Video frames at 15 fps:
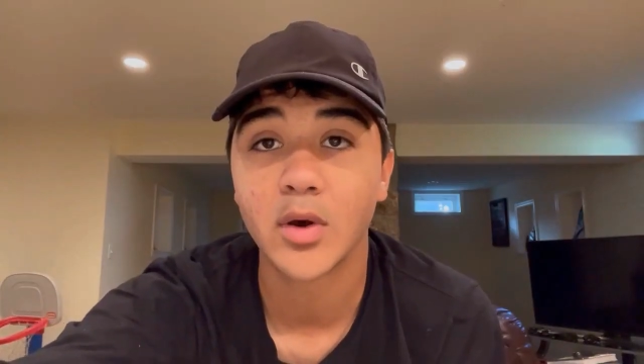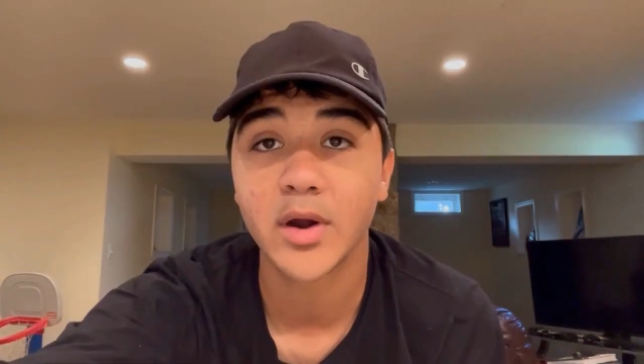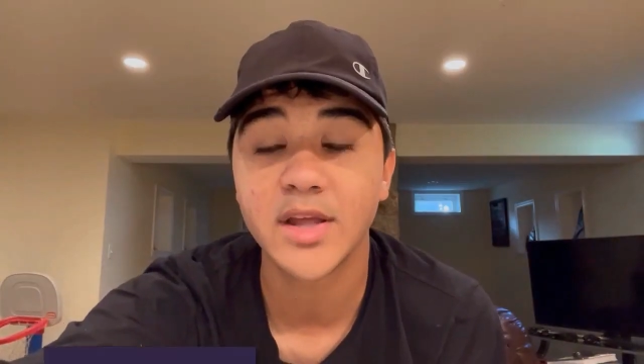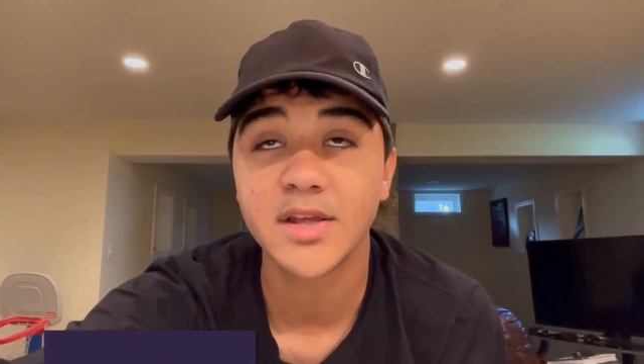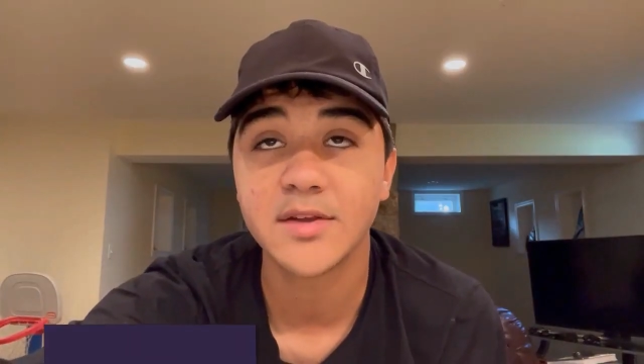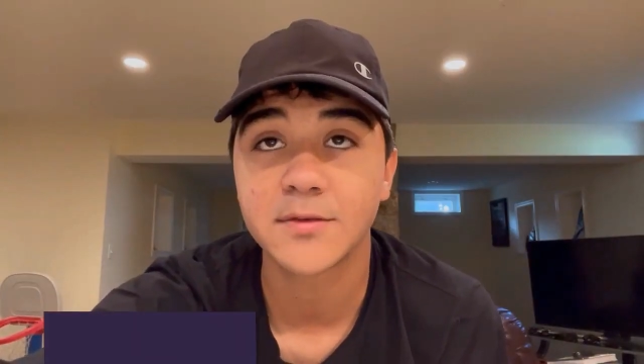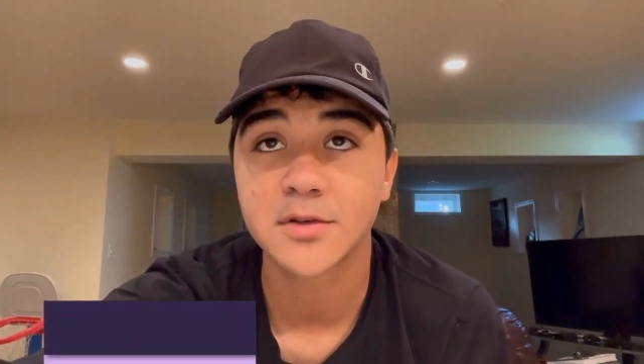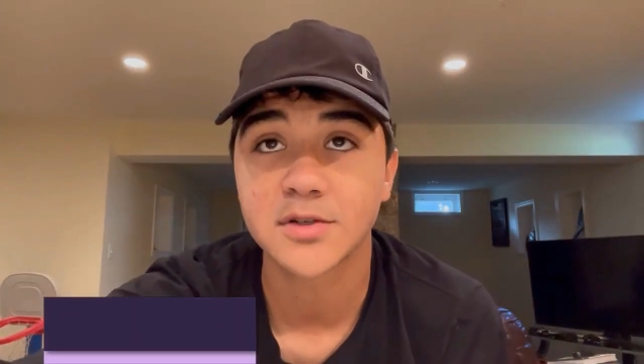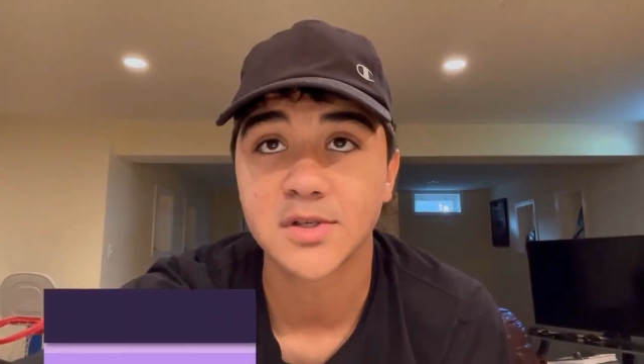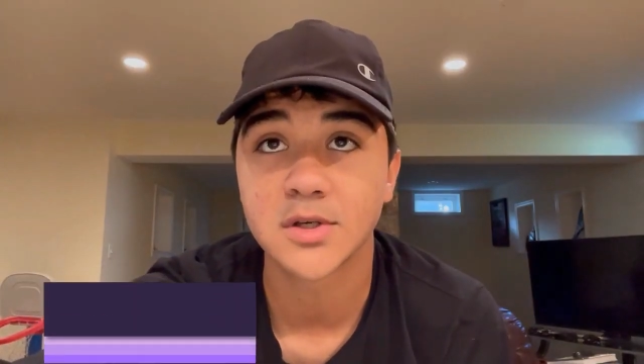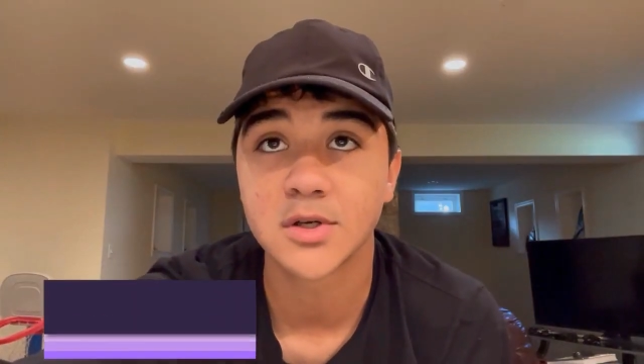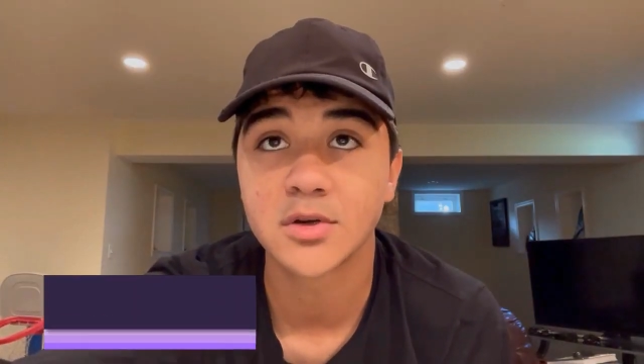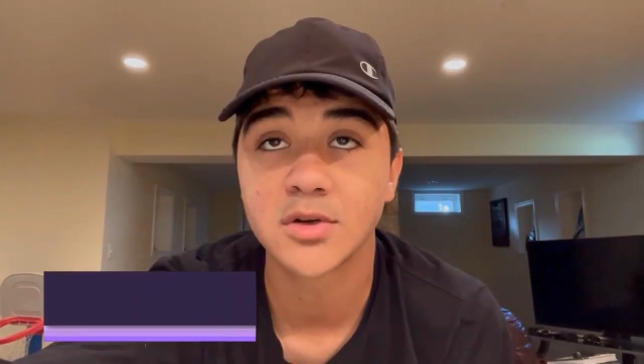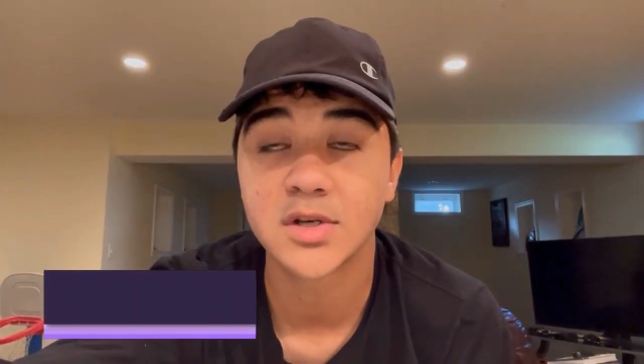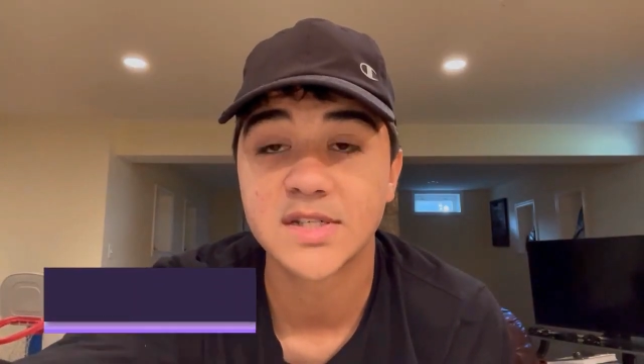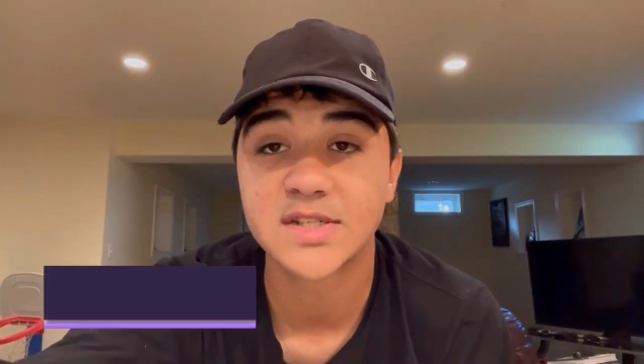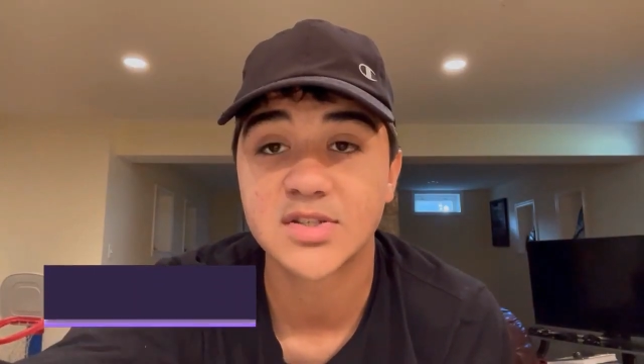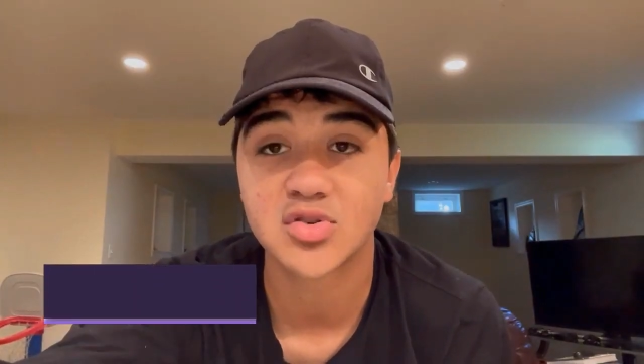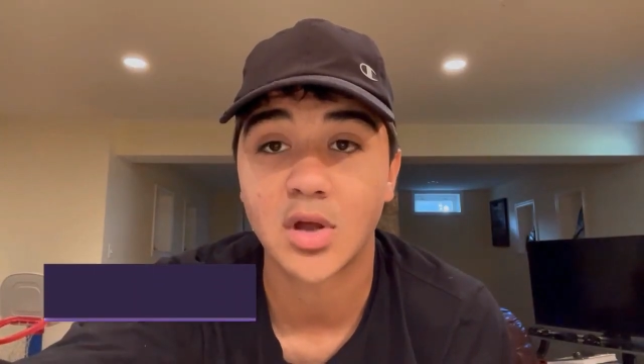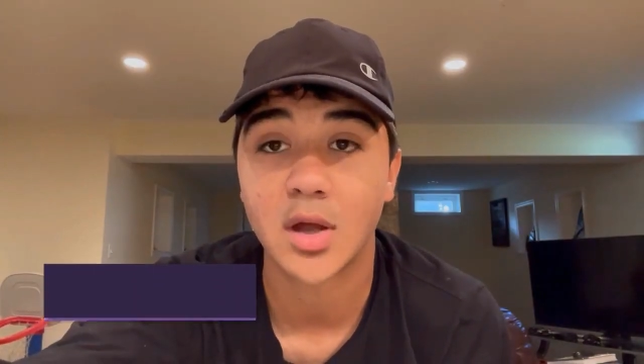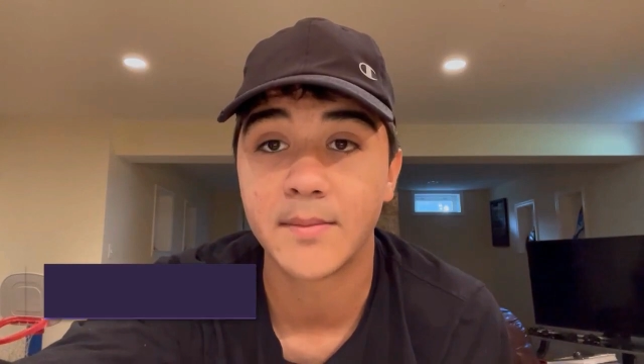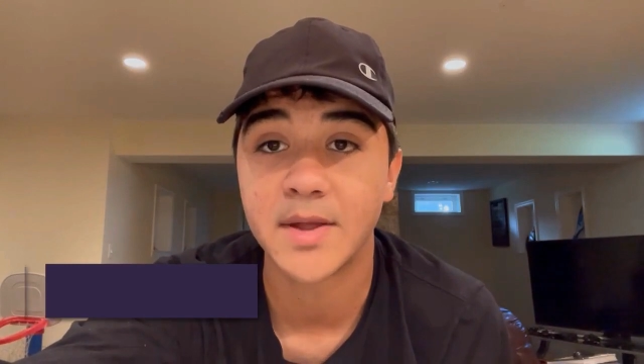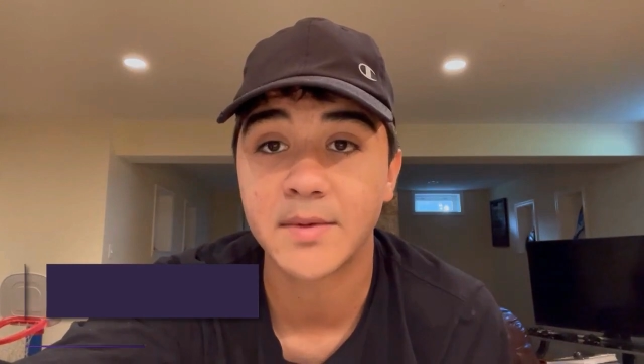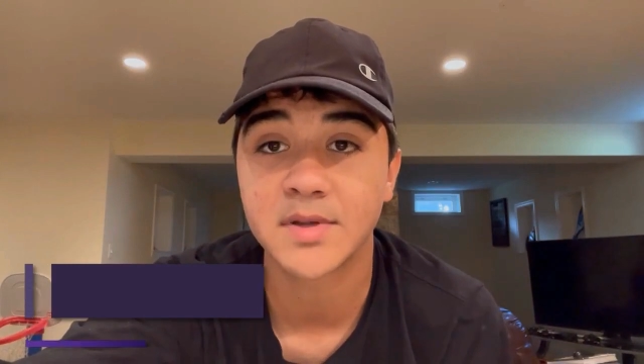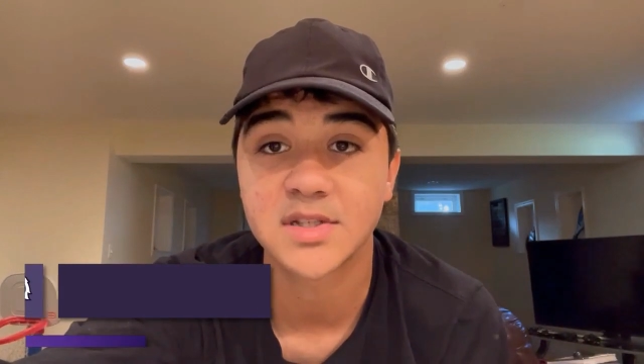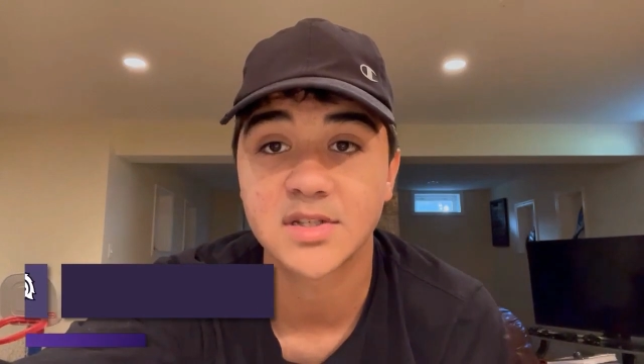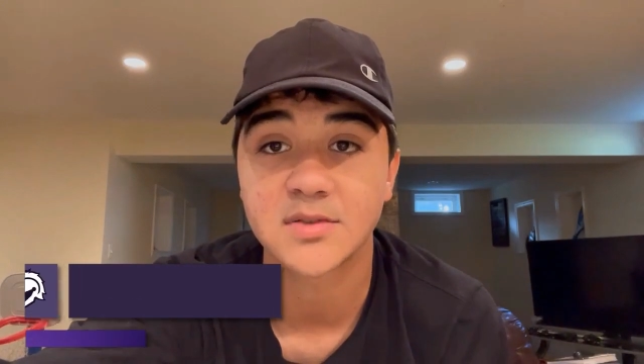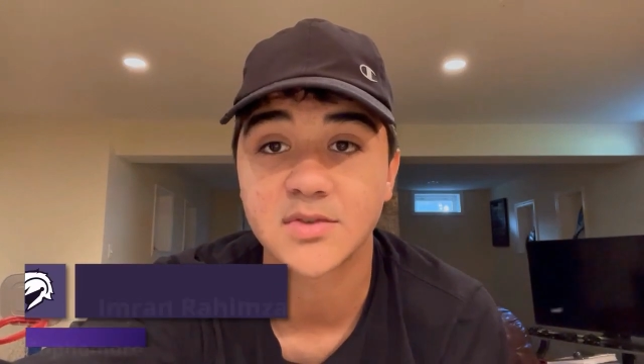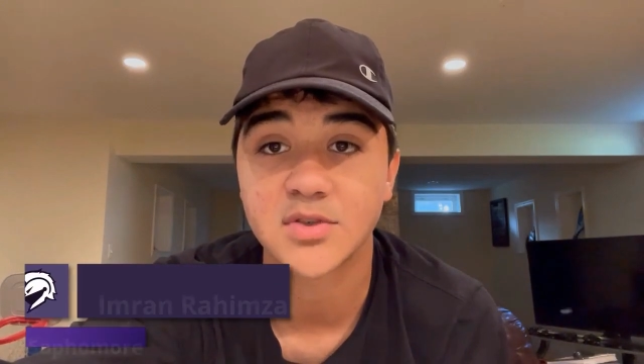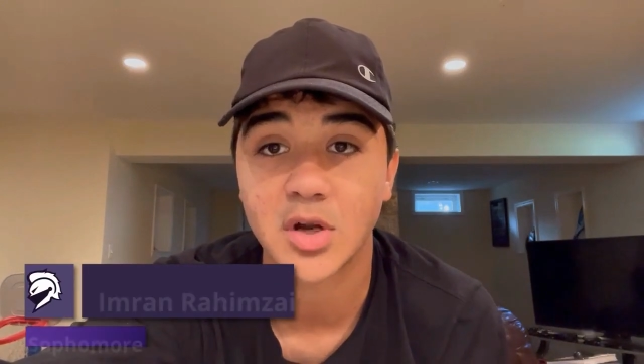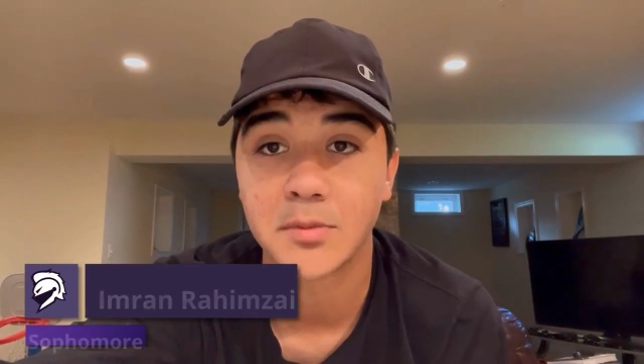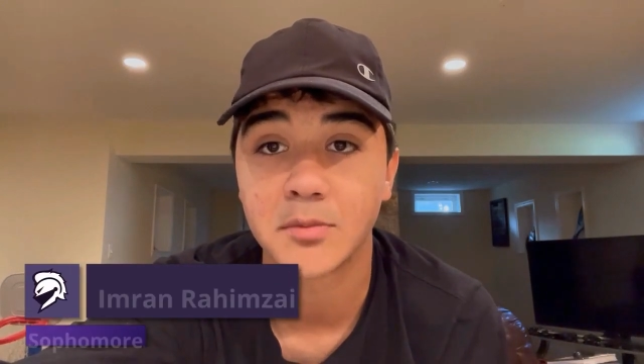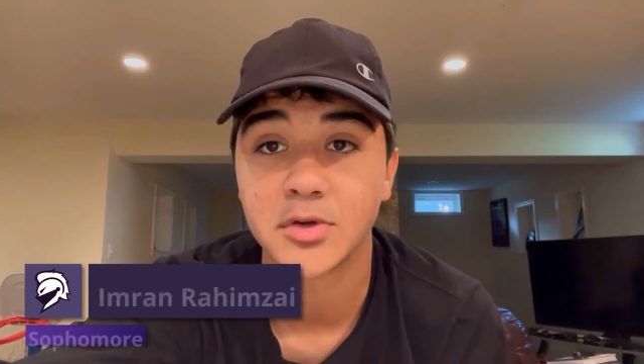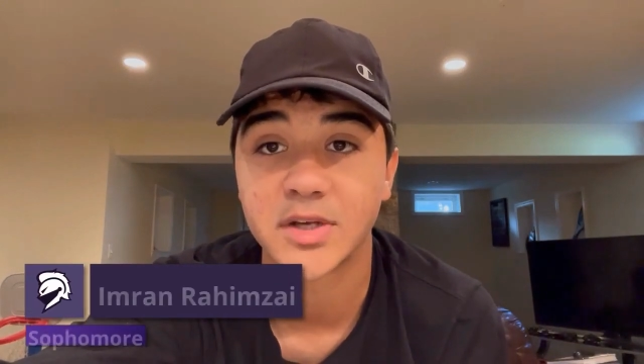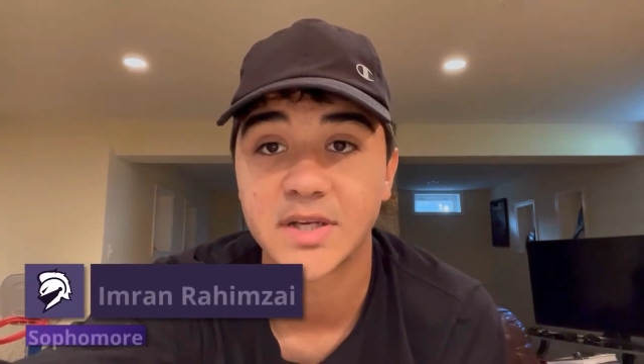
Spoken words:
I eat for sahur is I make myself scrambled